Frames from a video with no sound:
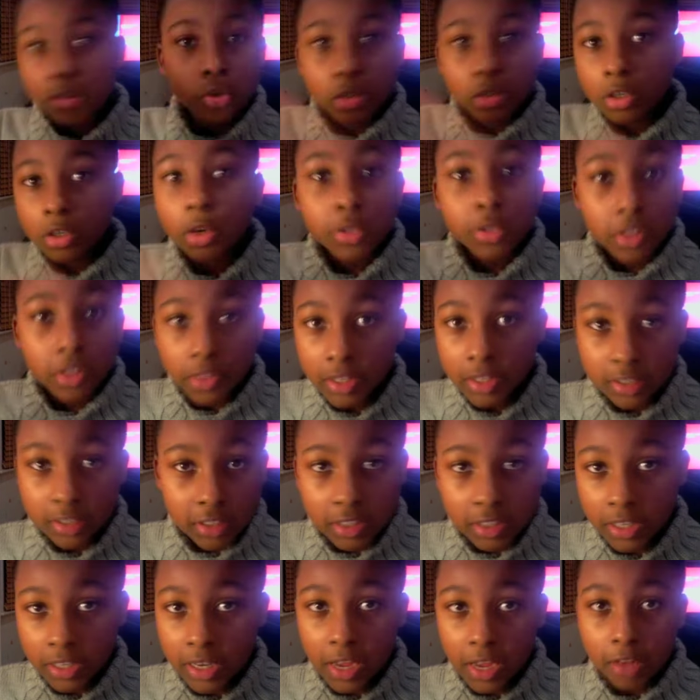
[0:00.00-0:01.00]
Loads of things to
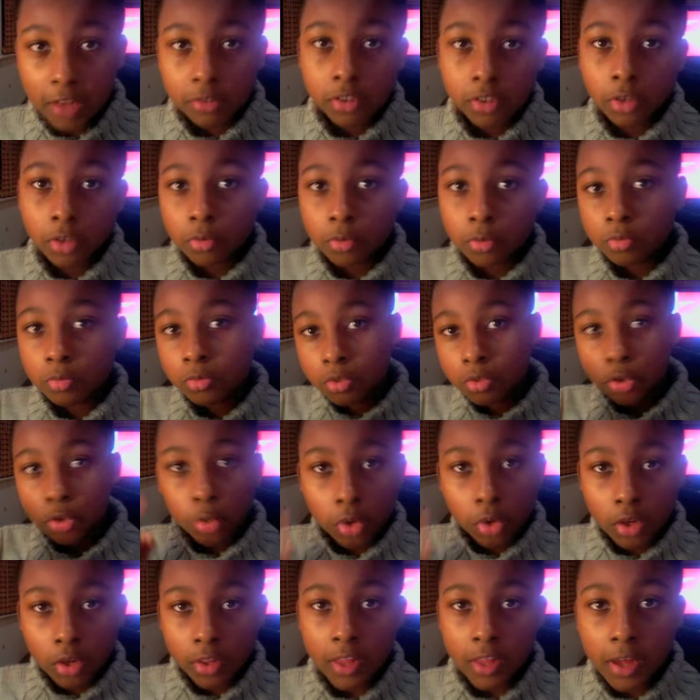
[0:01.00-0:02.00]
check out. So do
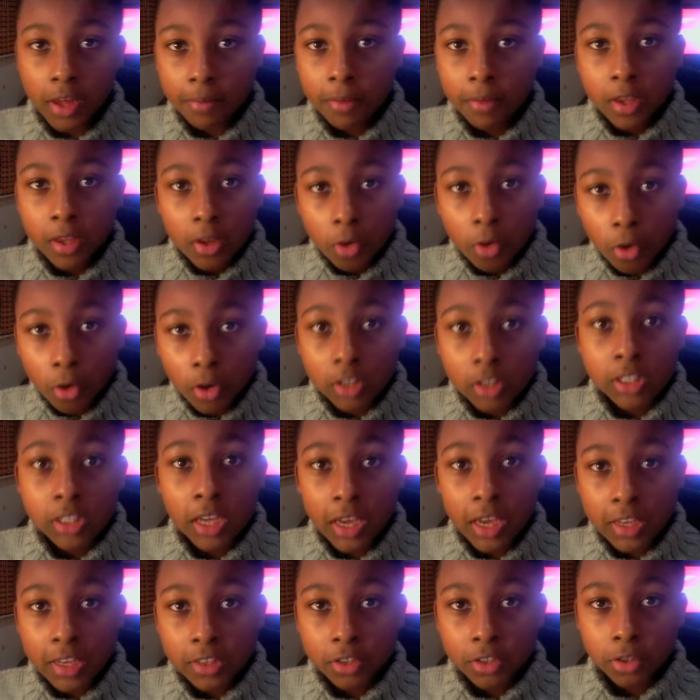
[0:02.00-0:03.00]
all of that, or else I
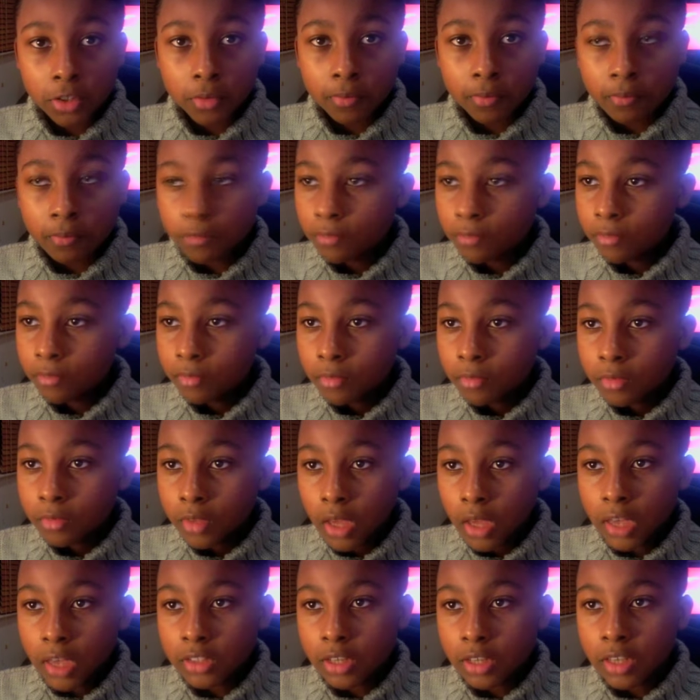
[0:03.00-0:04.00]
hate you.
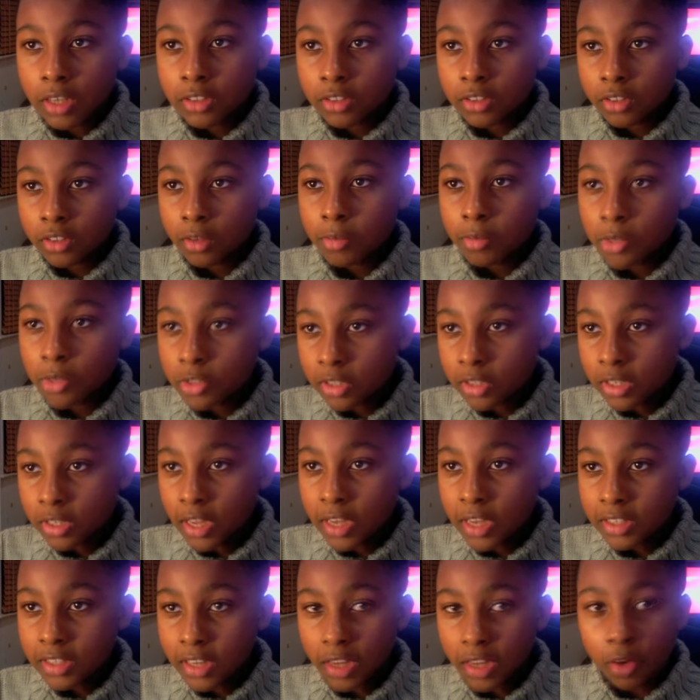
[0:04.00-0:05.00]
I, sh- I should stop using that
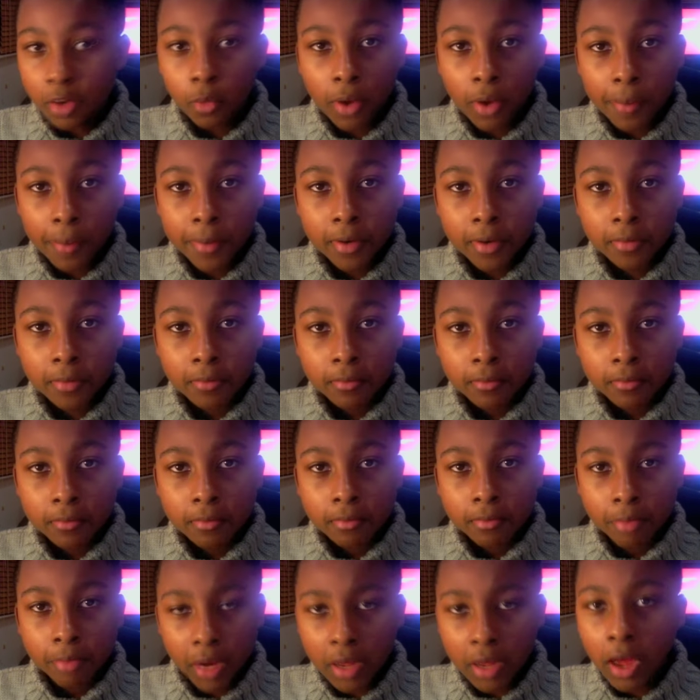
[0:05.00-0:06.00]
as like a weapon,
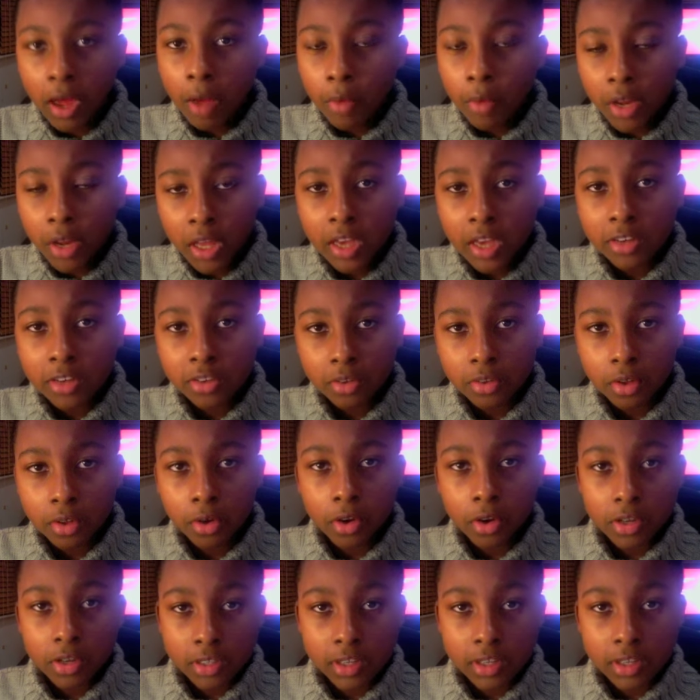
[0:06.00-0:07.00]
but I, I will hate you though,
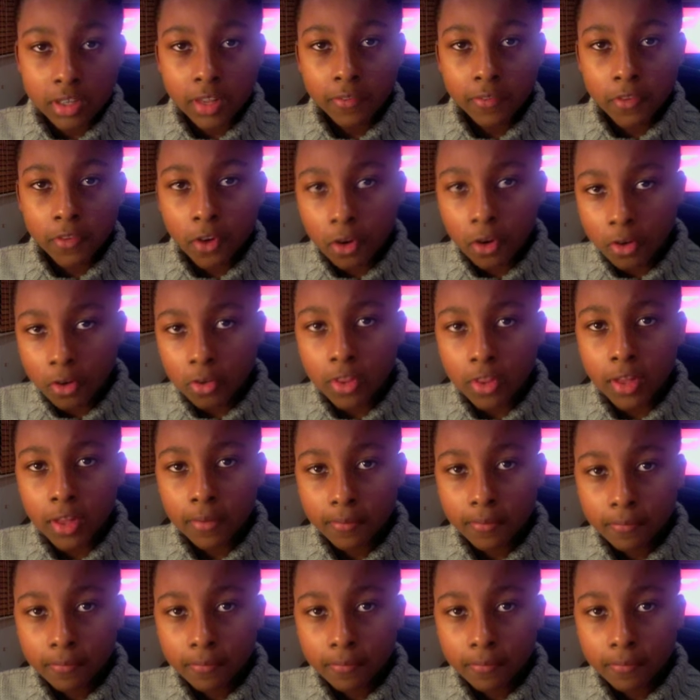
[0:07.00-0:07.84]
honestly, if you don't do that.